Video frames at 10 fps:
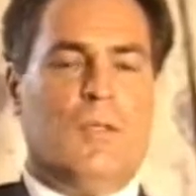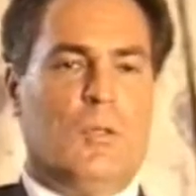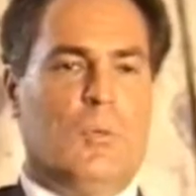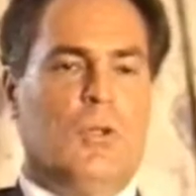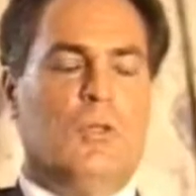
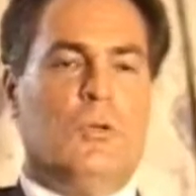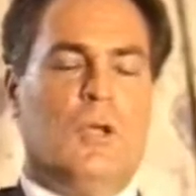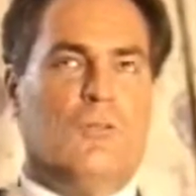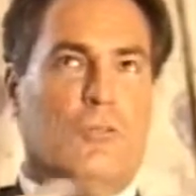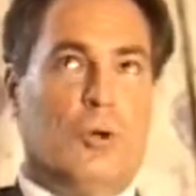When you,
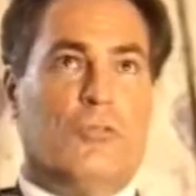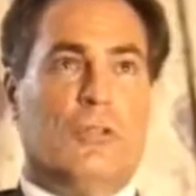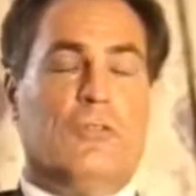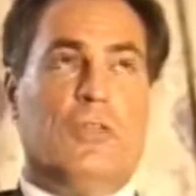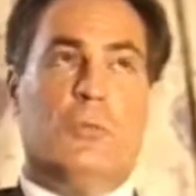in fourth
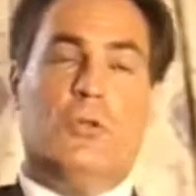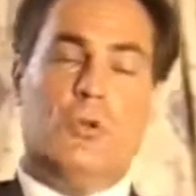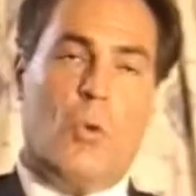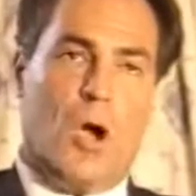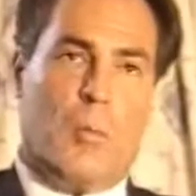density, when
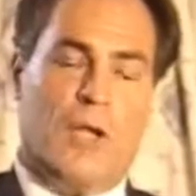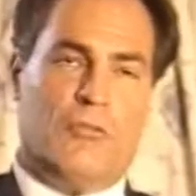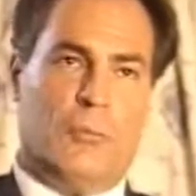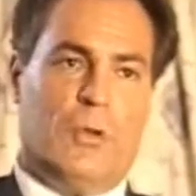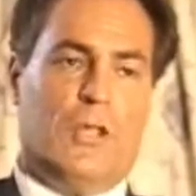you walk by
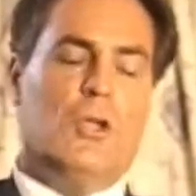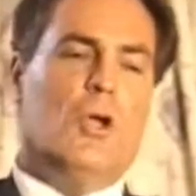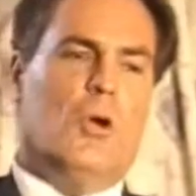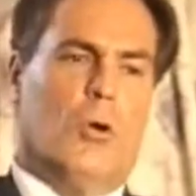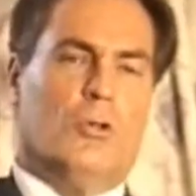somebody
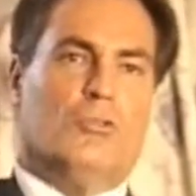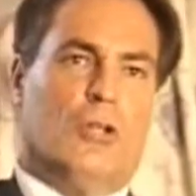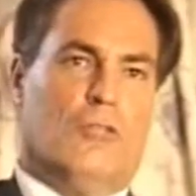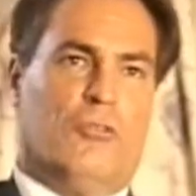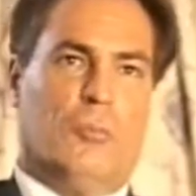or you
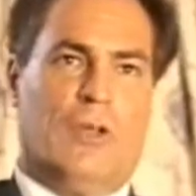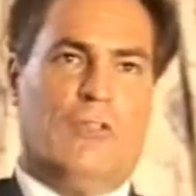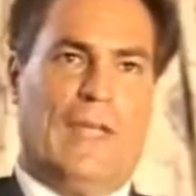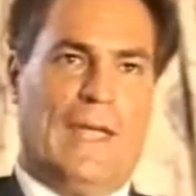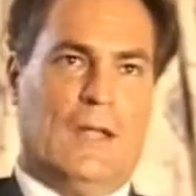touch
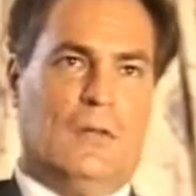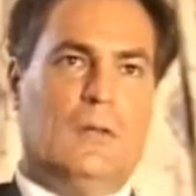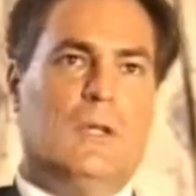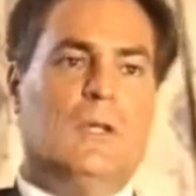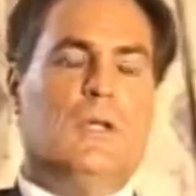somebody's hand,
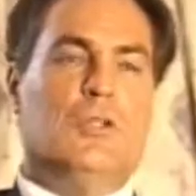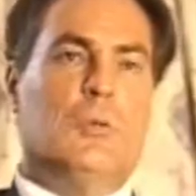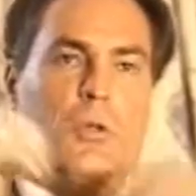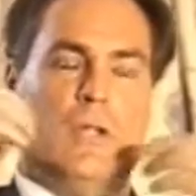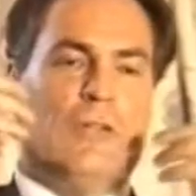you
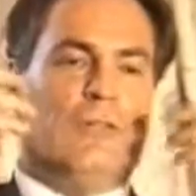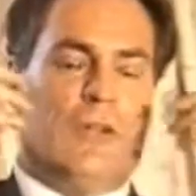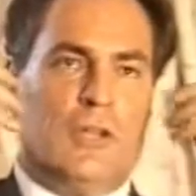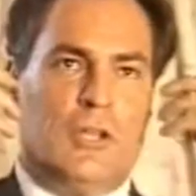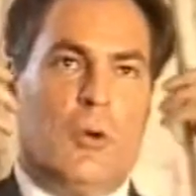will
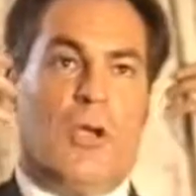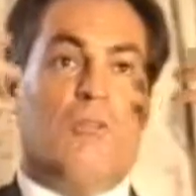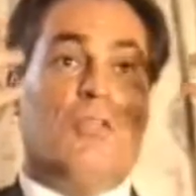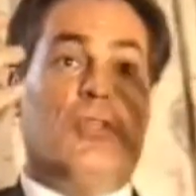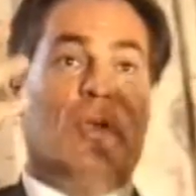instantly know
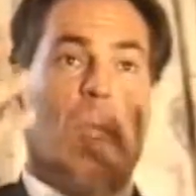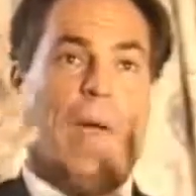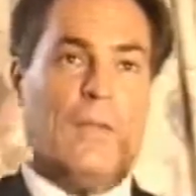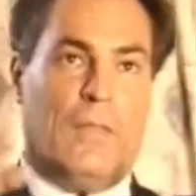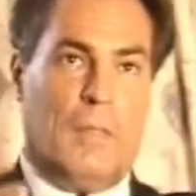everything
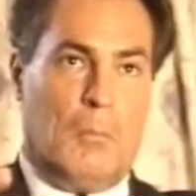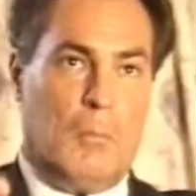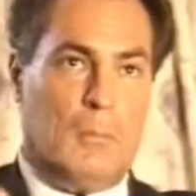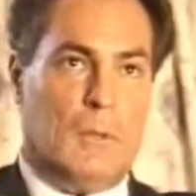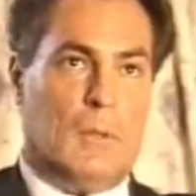about
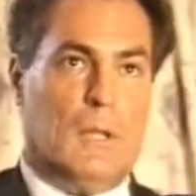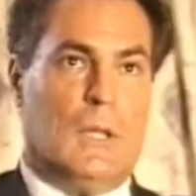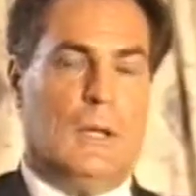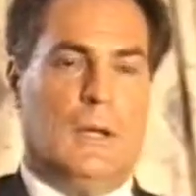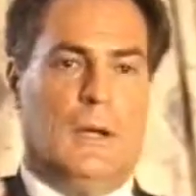
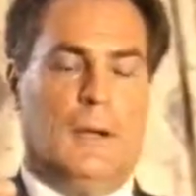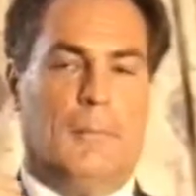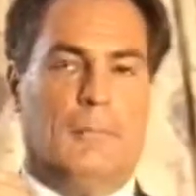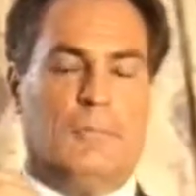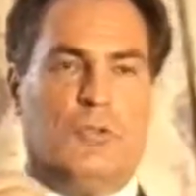them.